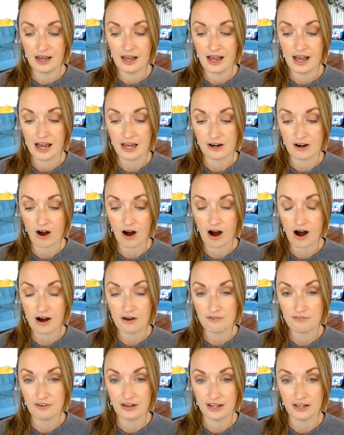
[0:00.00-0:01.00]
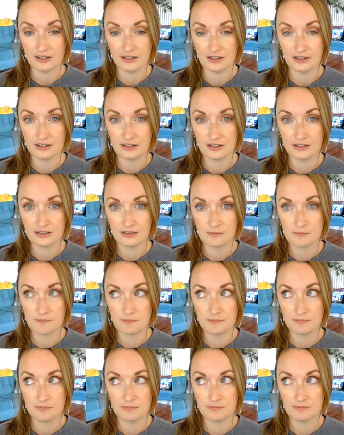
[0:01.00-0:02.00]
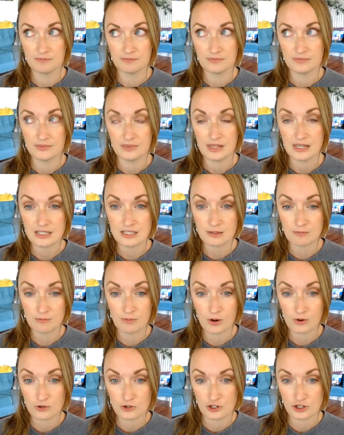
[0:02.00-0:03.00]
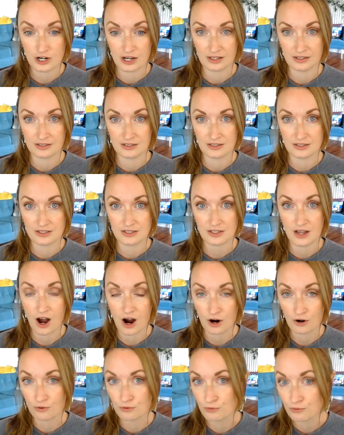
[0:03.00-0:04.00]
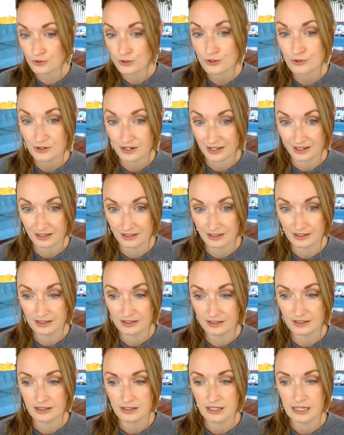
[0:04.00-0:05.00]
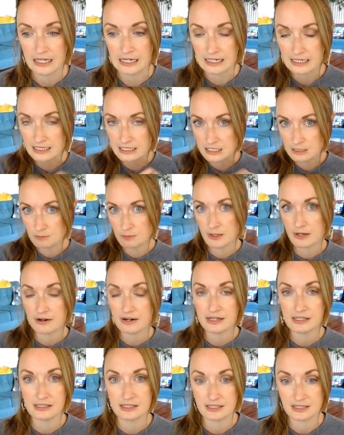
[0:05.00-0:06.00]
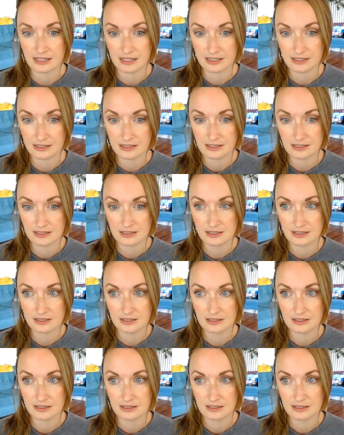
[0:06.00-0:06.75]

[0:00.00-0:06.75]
And often, these emotions are rooted in experiences